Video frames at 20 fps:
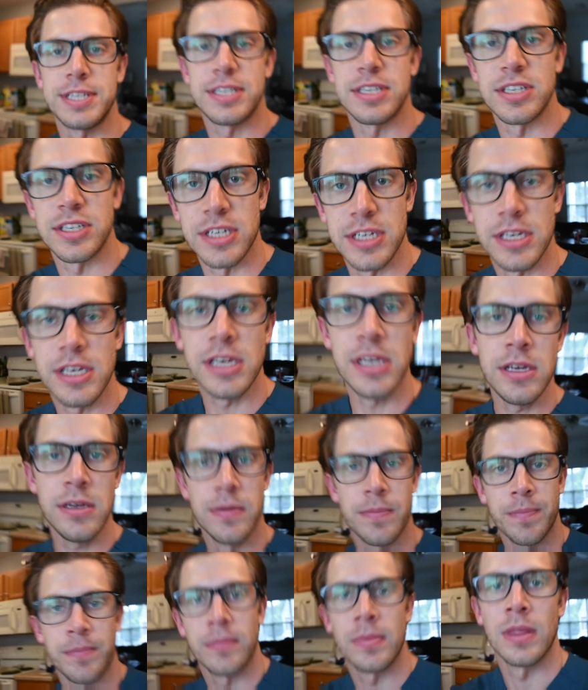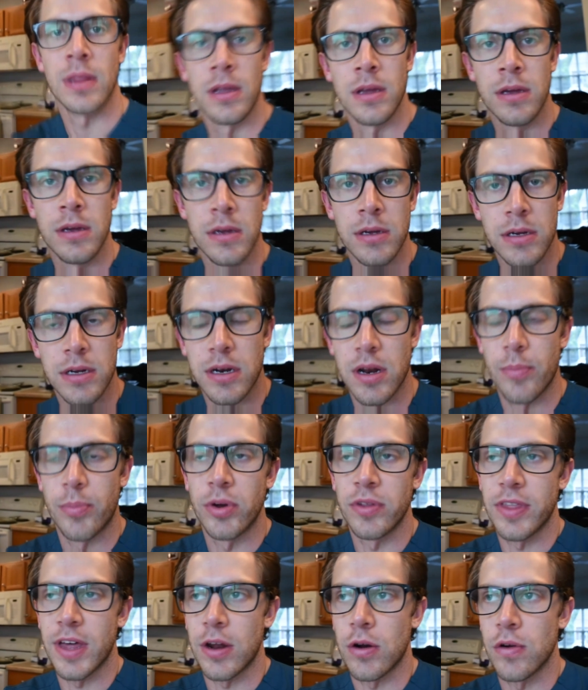tzatziki. And I
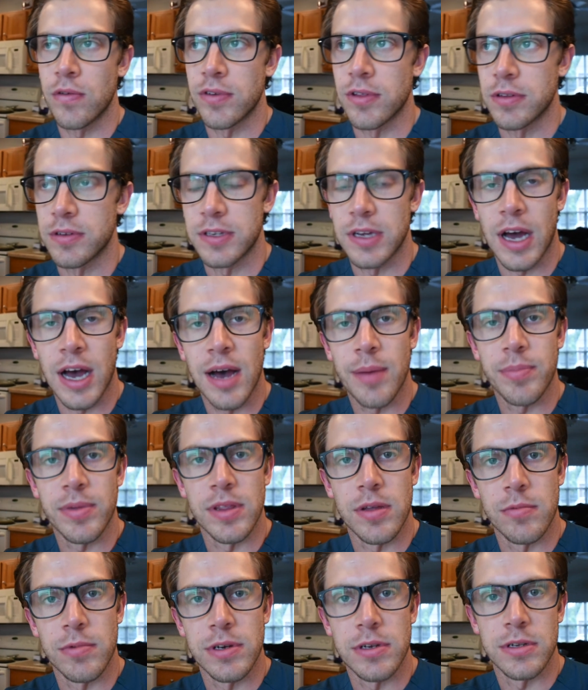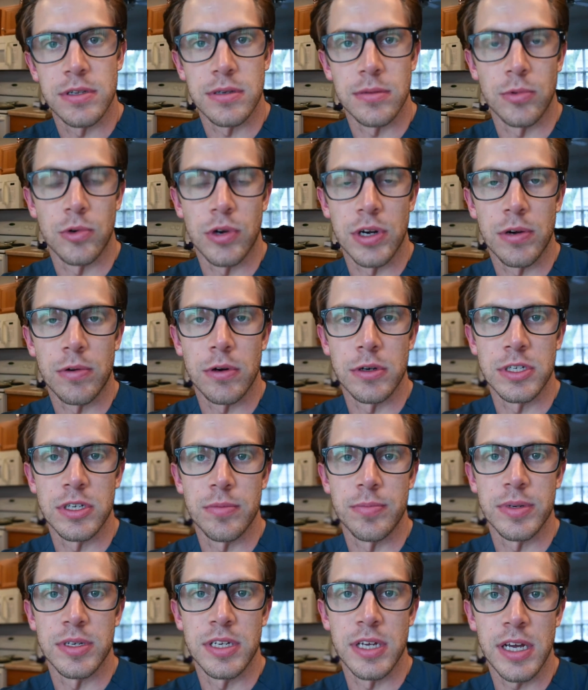put that over the top, and then we did some Greek
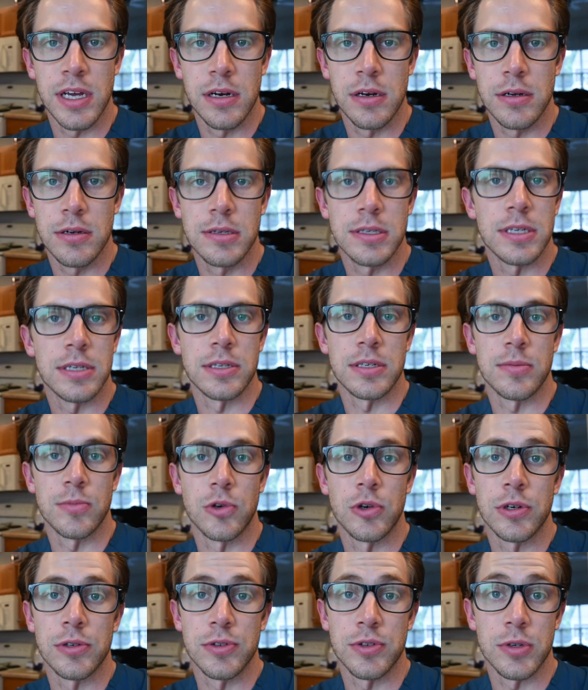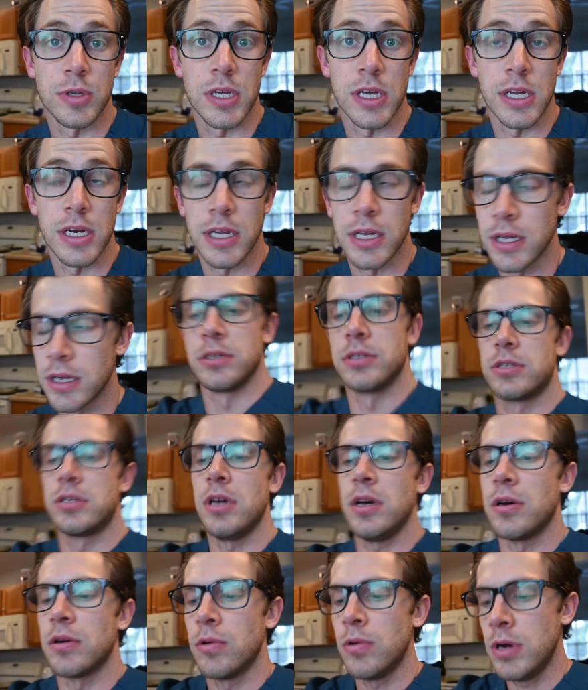roasted potatoes and some grilled zucchini.
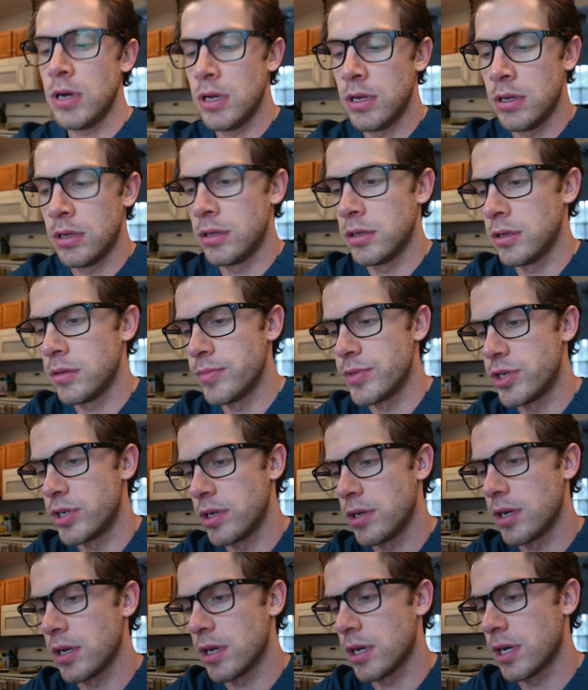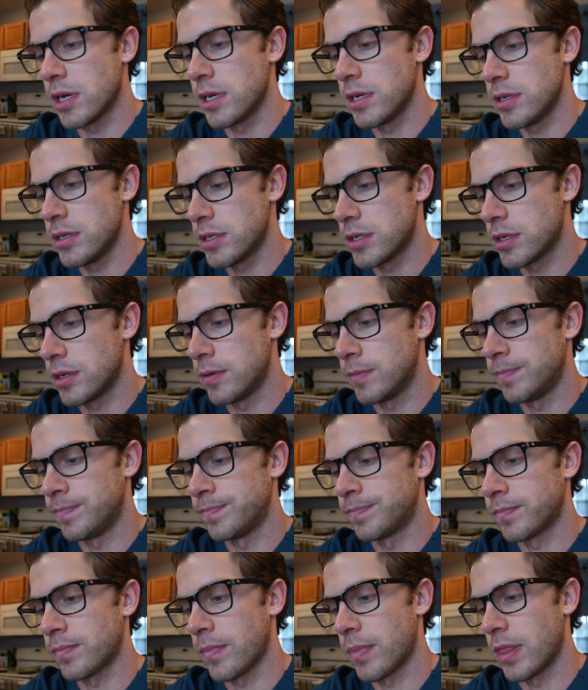So, let me show you guys
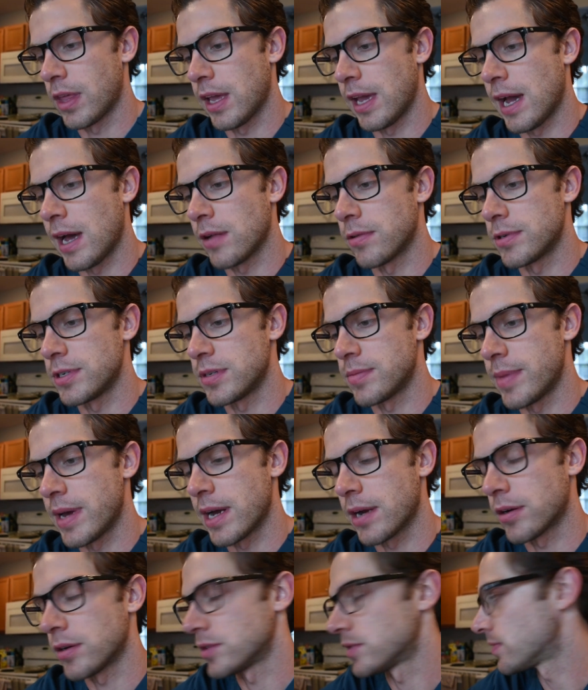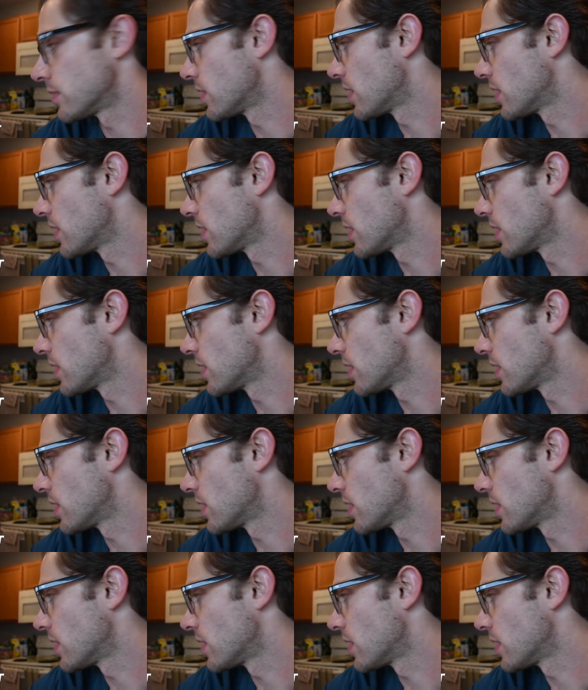the calories and macros for